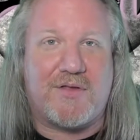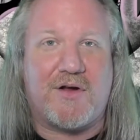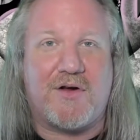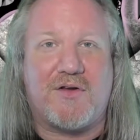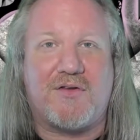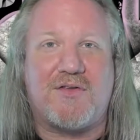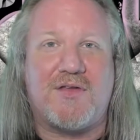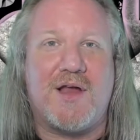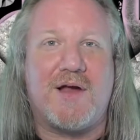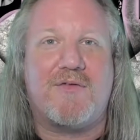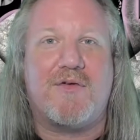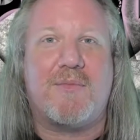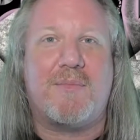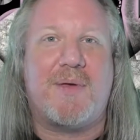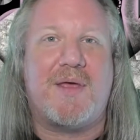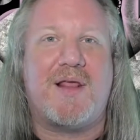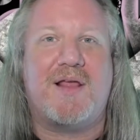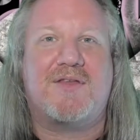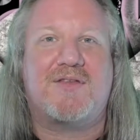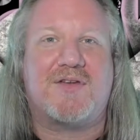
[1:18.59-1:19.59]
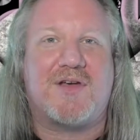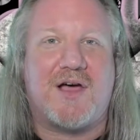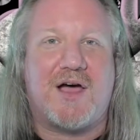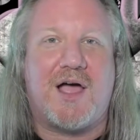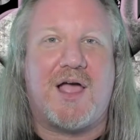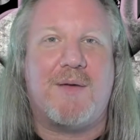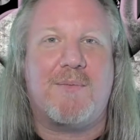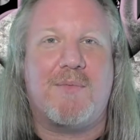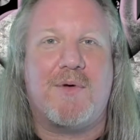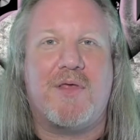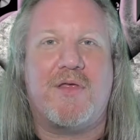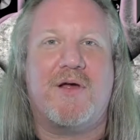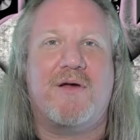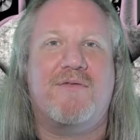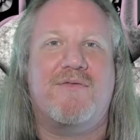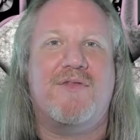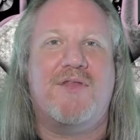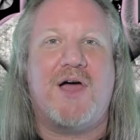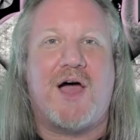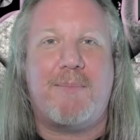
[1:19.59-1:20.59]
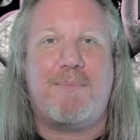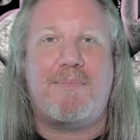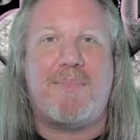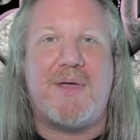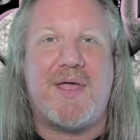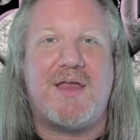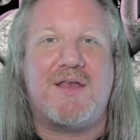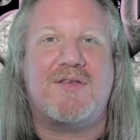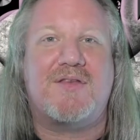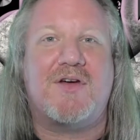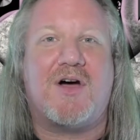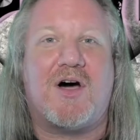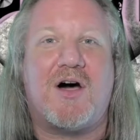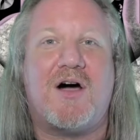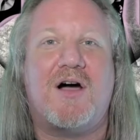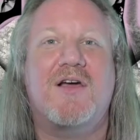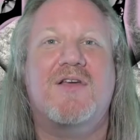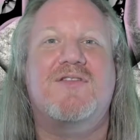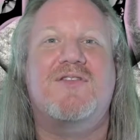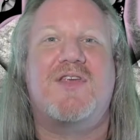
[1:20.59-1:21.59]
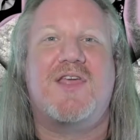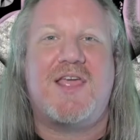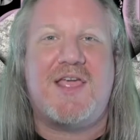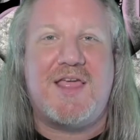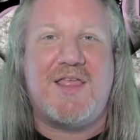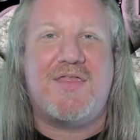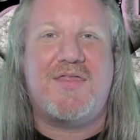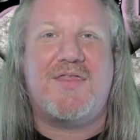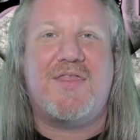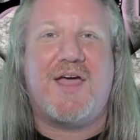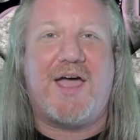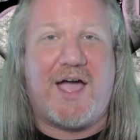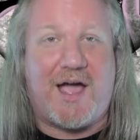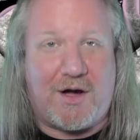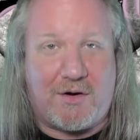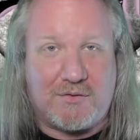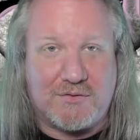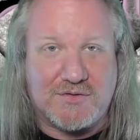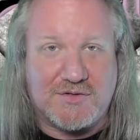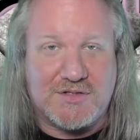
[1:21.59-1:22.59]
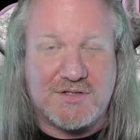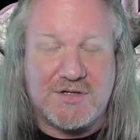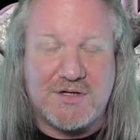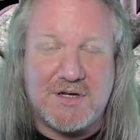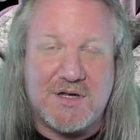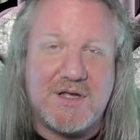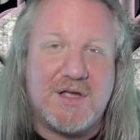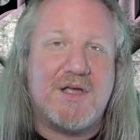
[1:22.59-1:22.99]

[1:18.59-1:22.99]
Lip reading: There has never been a time where there have not been dogs in the house.